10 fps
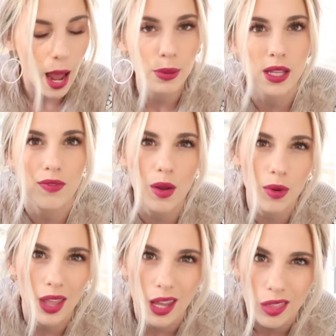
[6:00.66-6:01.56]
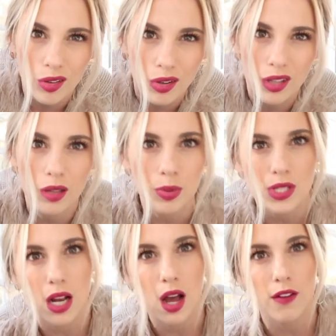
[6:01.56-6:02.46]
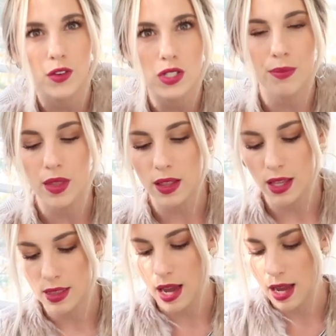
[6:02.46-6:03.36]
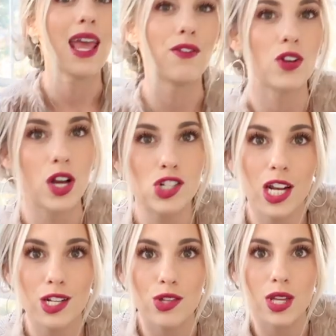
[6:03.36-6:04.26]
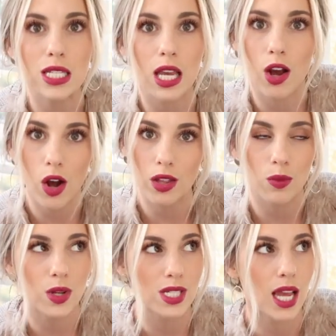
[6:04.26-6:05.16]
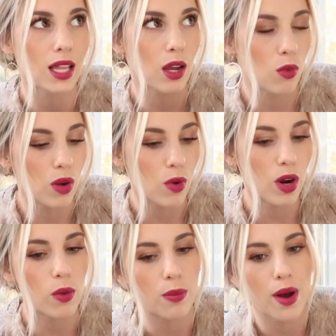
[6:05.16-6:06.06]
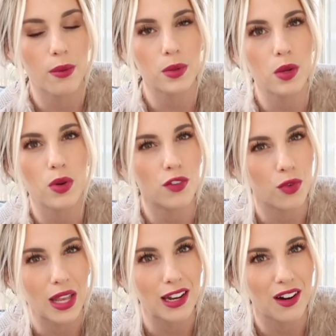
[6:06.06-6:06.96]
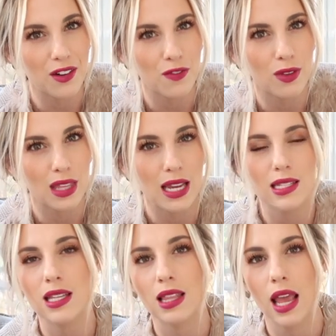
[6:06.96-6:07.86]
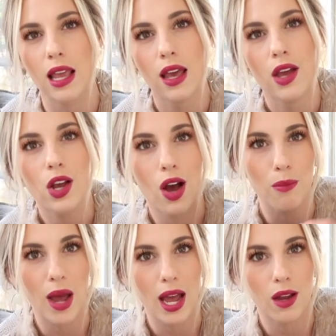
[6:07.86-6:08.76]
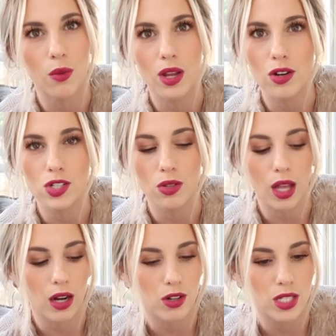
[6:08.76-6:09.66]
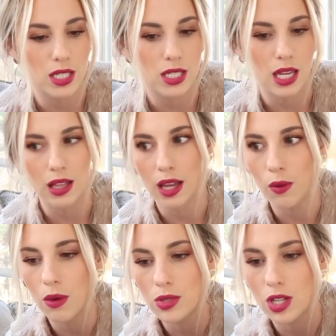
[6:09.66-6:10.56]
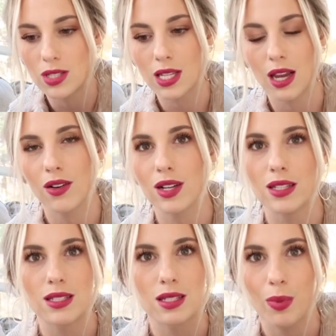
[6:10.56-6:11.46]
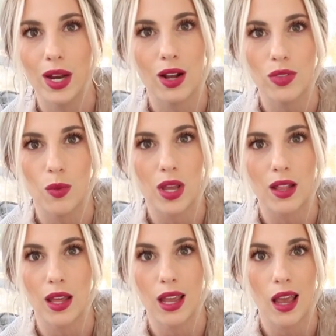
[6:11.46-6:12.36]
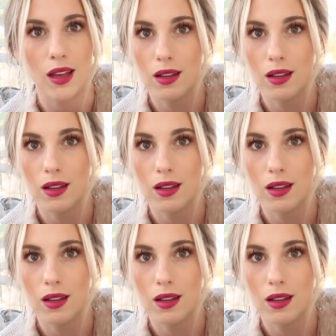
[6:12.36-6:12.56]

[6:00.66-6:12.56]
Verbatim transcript: I believe they were like 30% off or something like that. If you're not trying to do this like all in one day like we were, we probably would have waited on a few things and like gone back a week or two later to see like what was on sale, because depending on the week, like,